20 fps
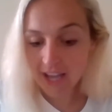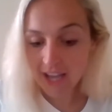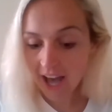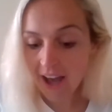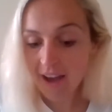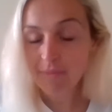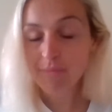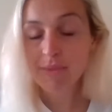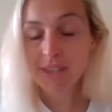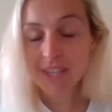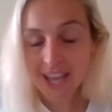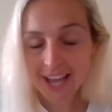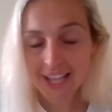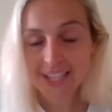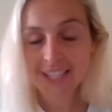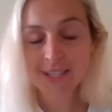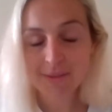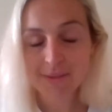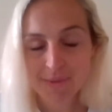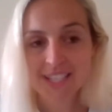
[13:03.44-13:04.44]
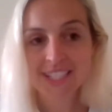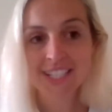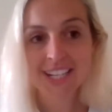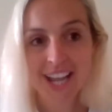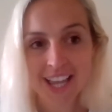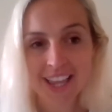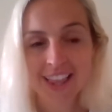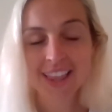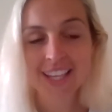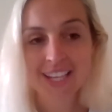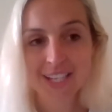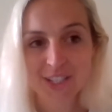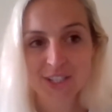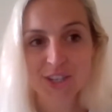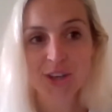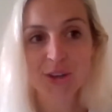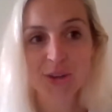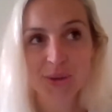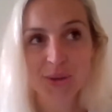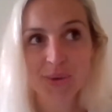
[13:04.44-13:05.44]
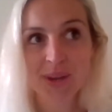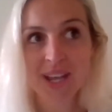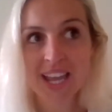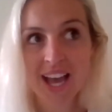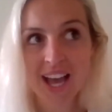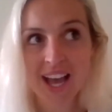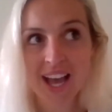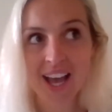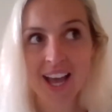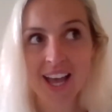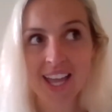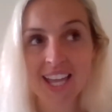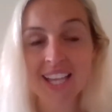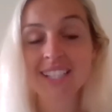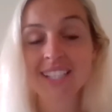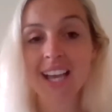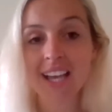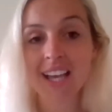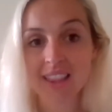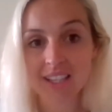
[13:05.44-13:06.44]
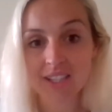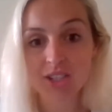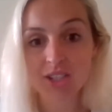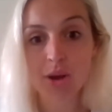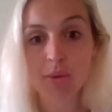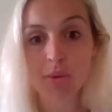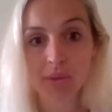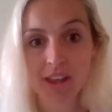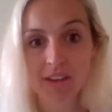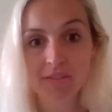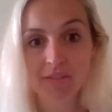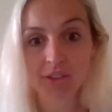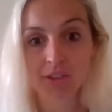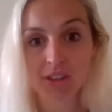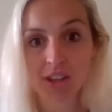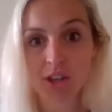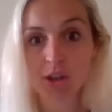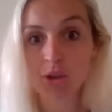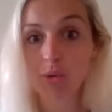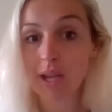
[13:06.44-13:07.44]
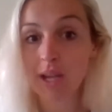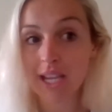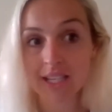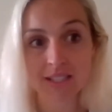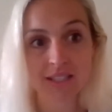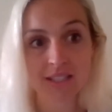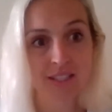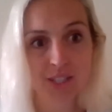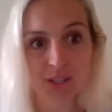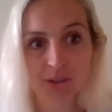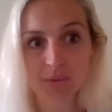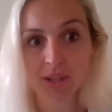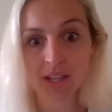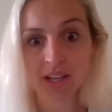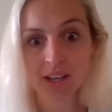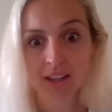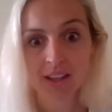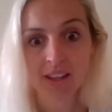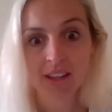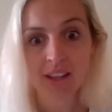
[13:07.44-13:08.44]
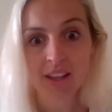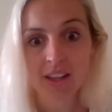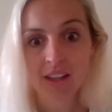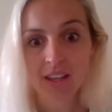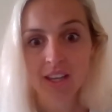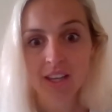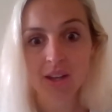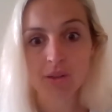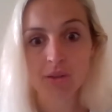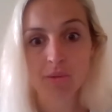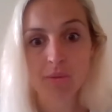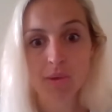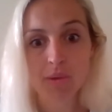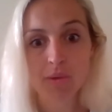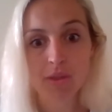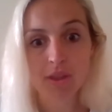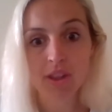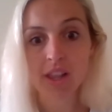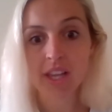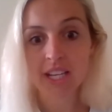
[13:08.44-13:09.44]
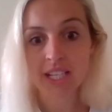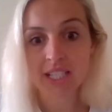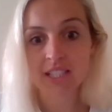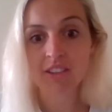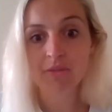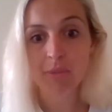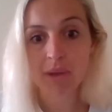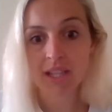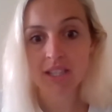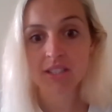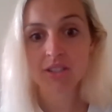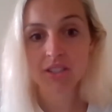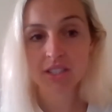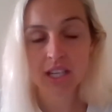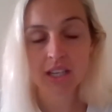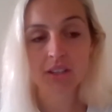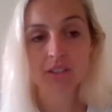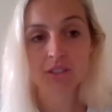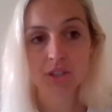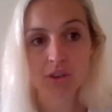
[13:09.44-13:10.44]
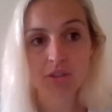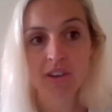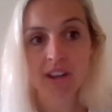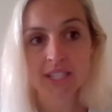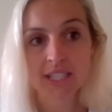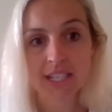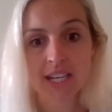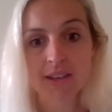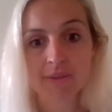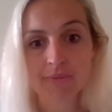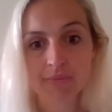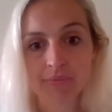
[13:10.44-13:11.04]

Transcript: have yet to meet an athlete who is at the top level who isn't doing, you know, the list of mental skills already.